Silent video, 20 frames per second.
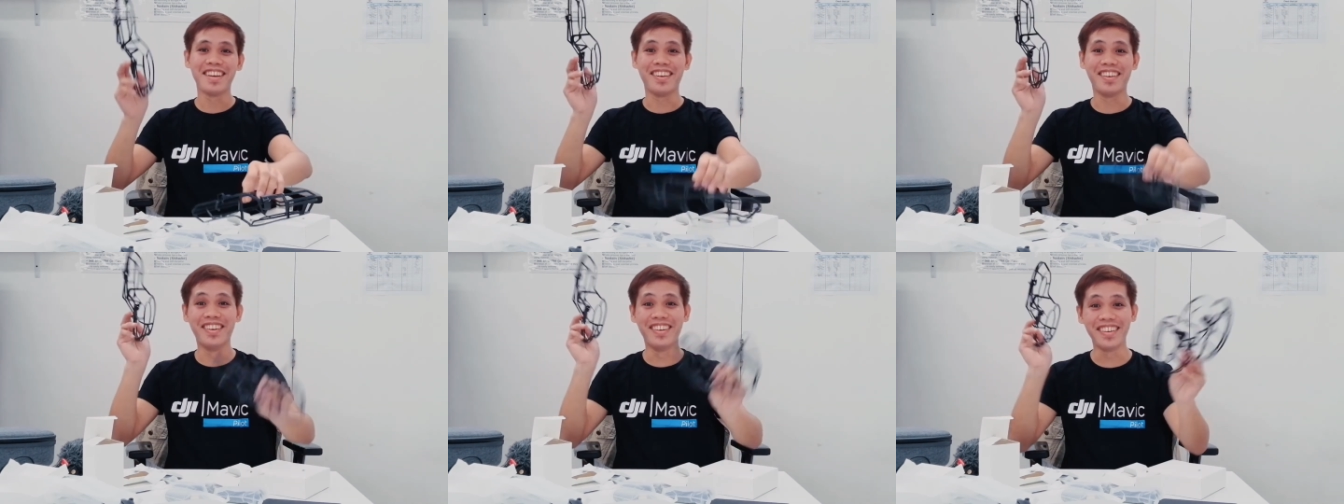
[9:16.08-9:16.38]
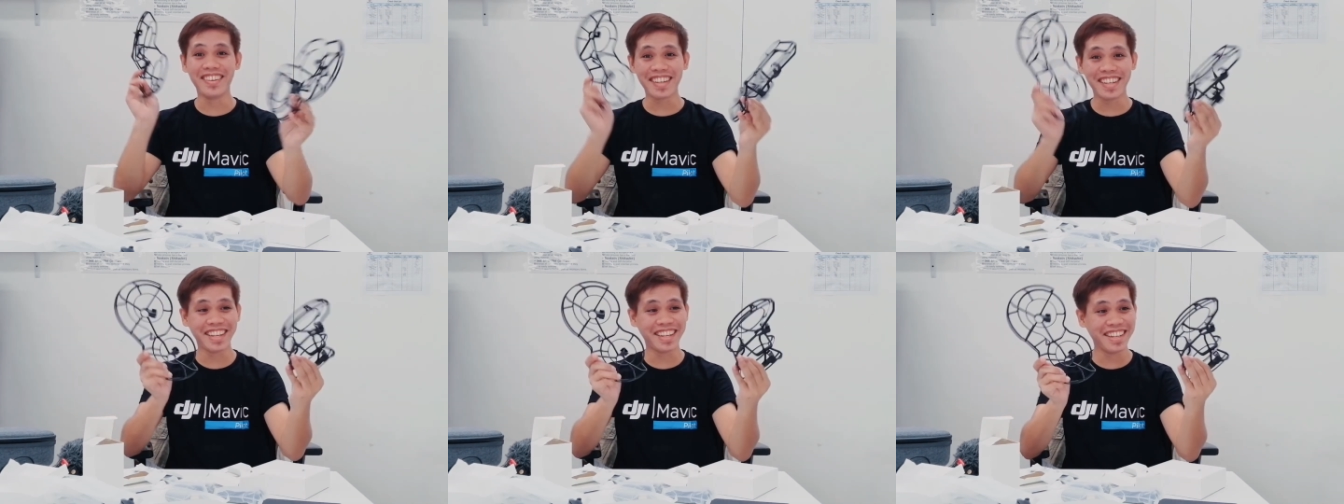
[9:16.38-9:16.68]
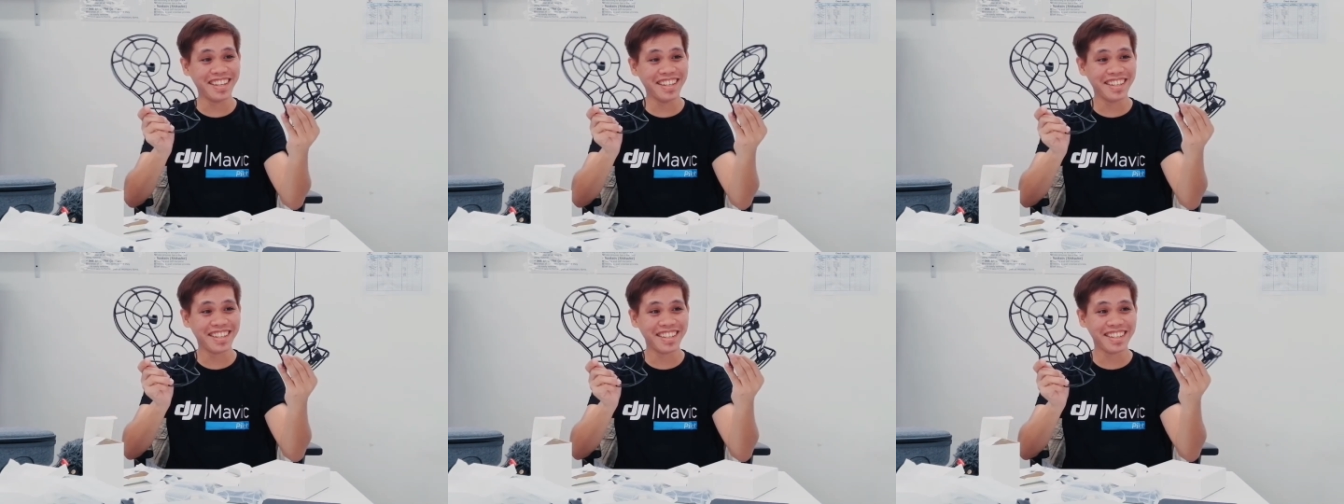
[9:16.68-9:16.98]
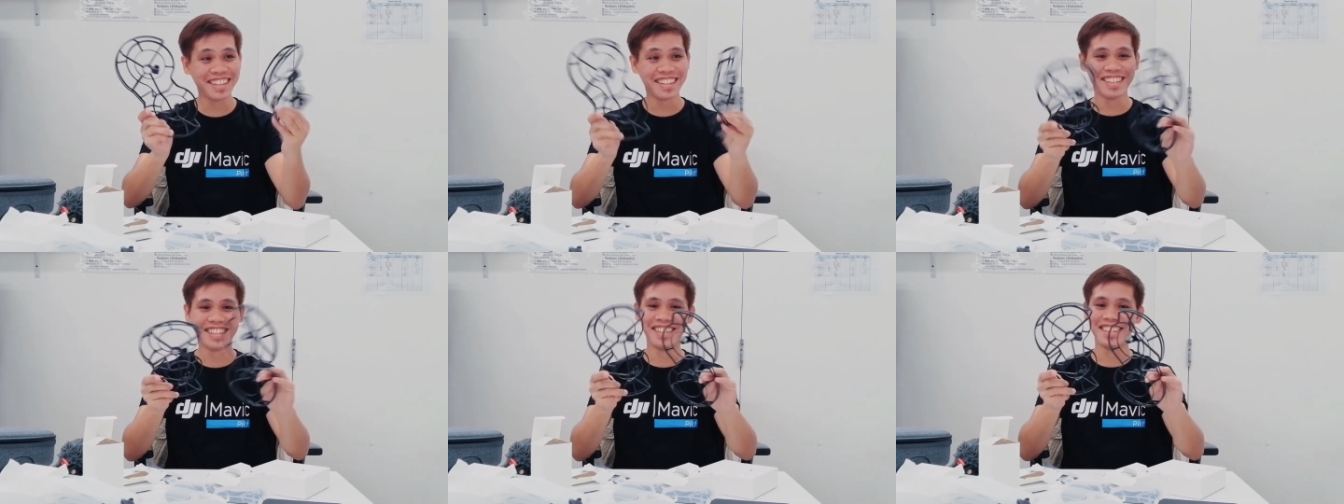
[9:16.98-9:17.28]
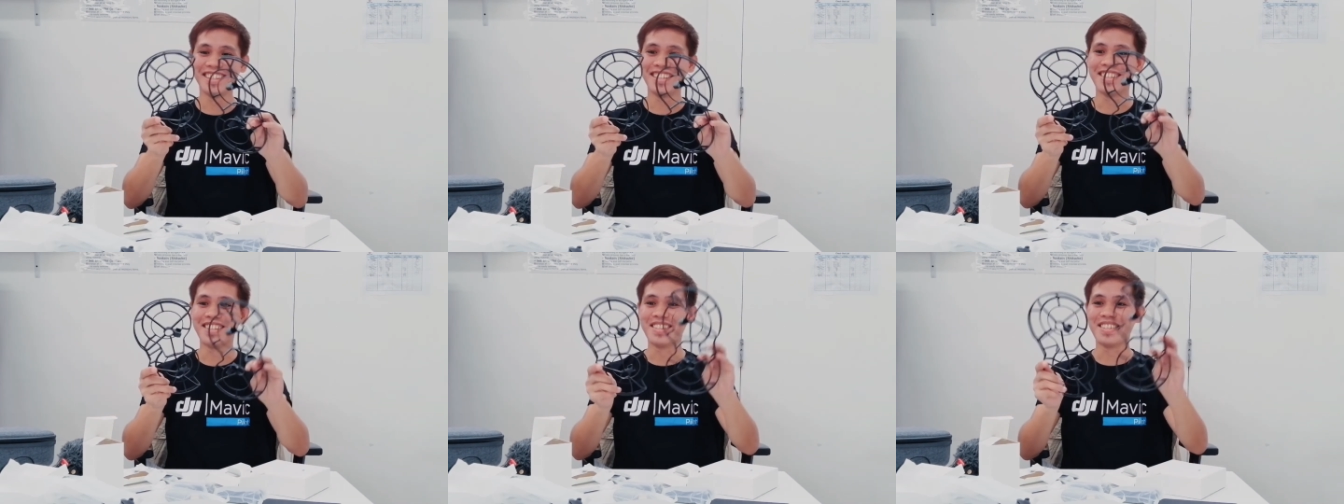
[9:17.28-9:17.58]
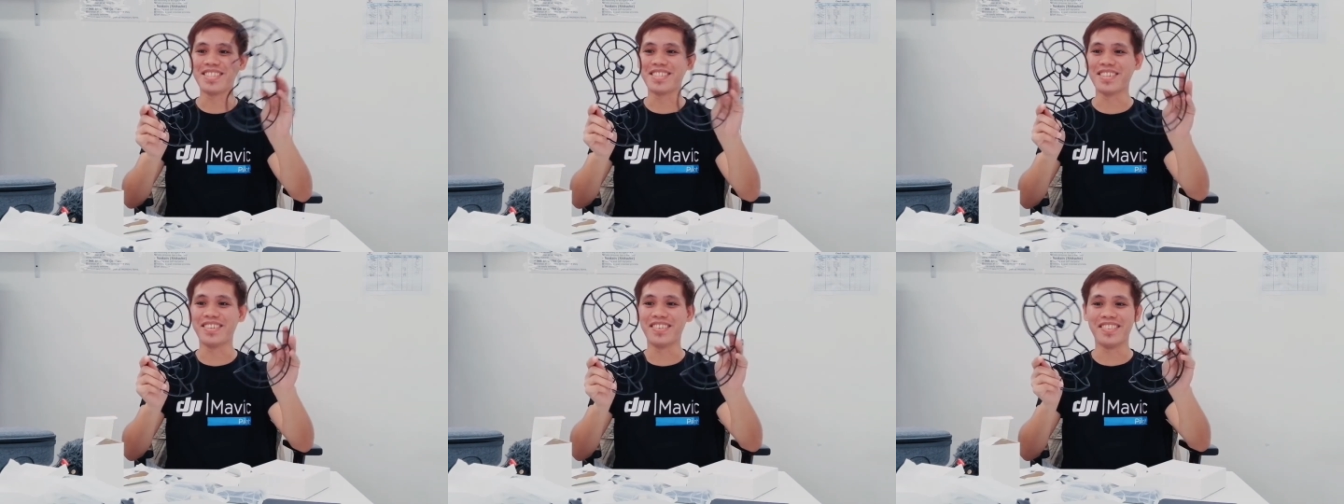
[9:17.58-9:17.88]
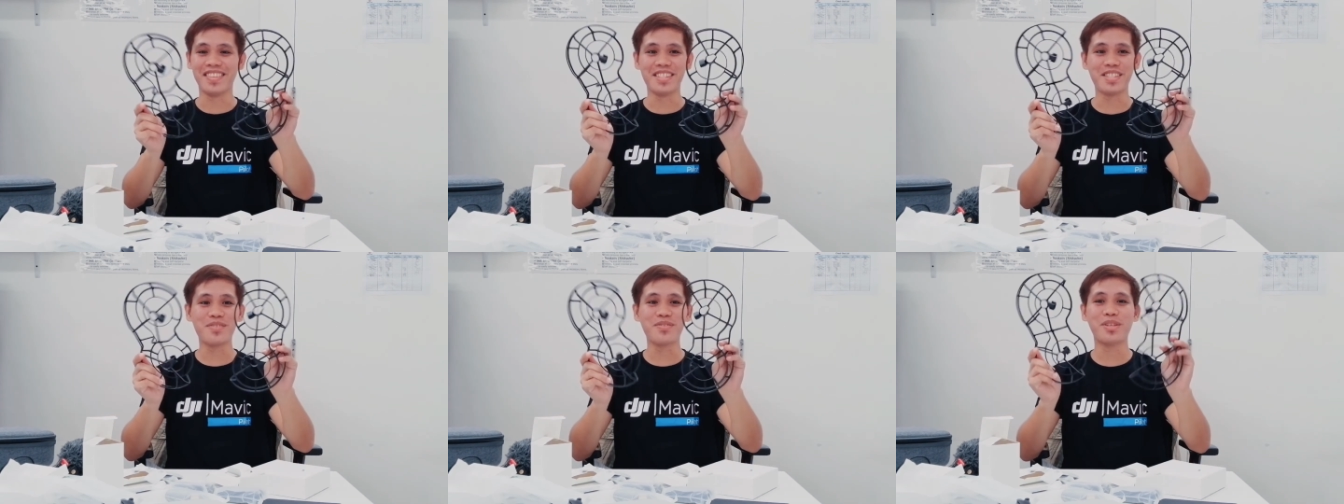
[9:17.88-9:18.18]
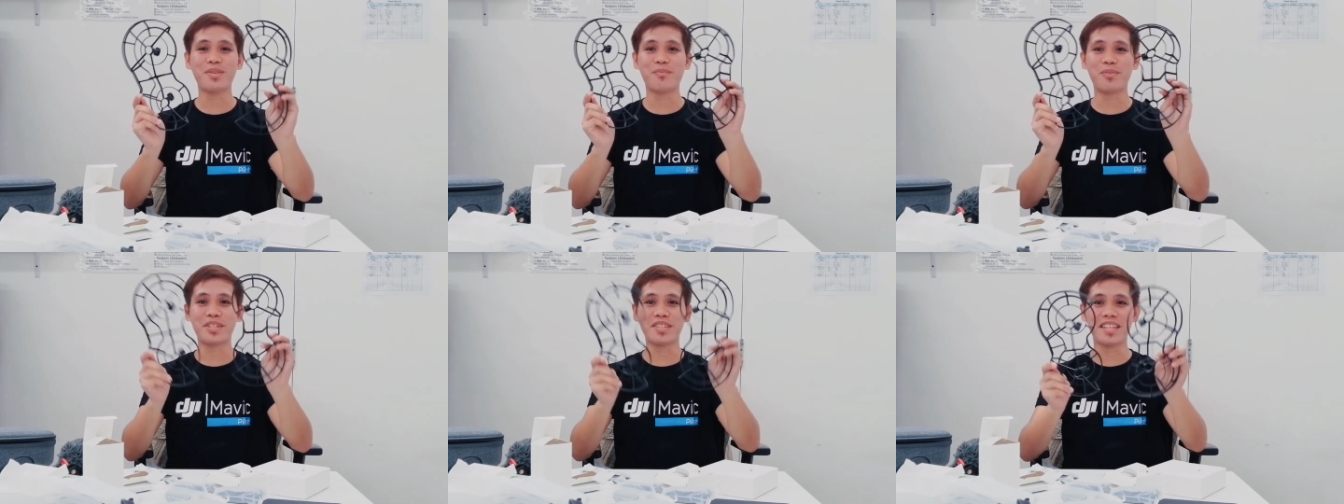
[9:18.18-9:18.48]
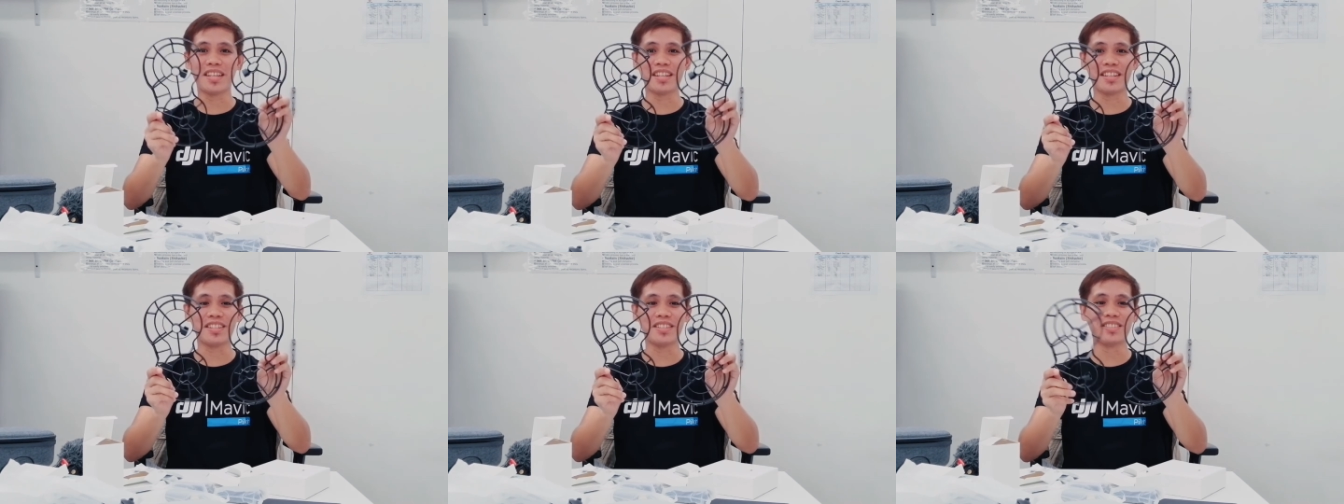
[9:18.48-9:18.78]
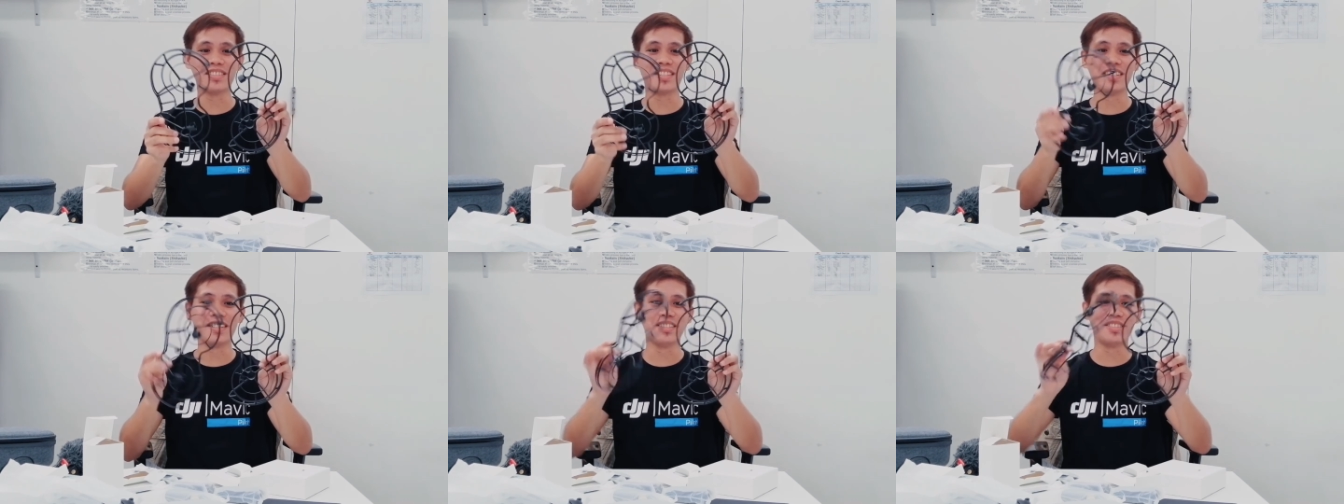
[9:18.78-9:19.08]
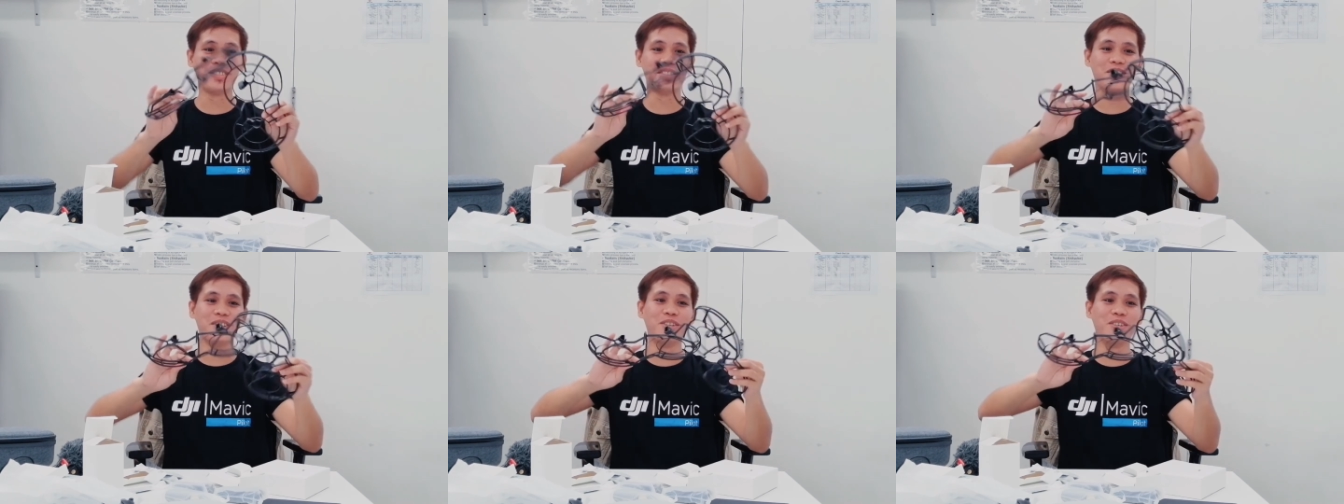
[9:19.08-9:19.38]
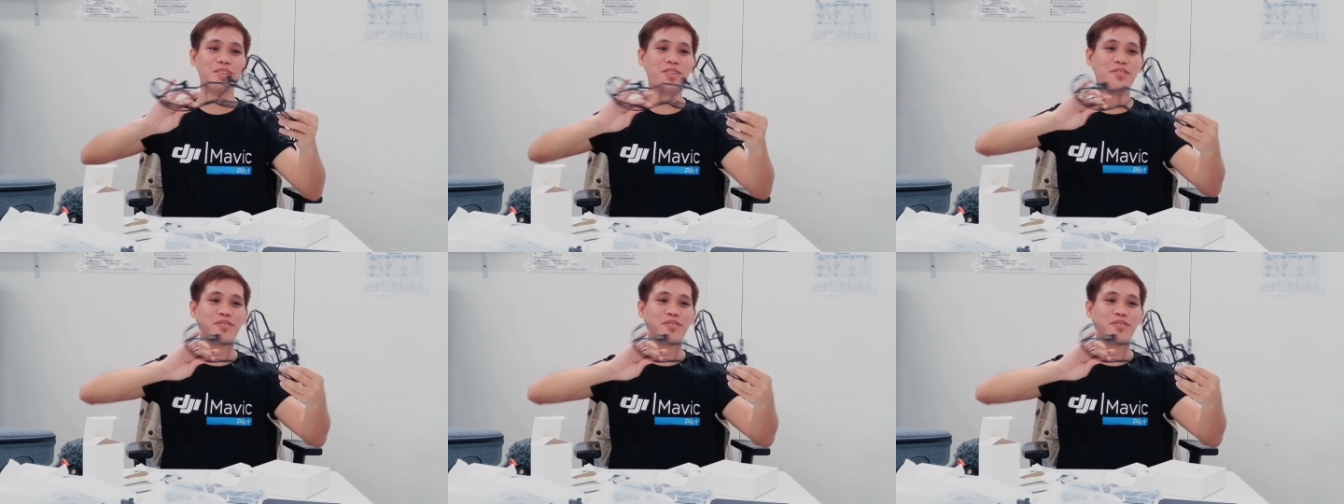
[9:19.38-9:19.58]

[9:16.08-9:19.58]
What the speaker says: Okay, so this will protect your drone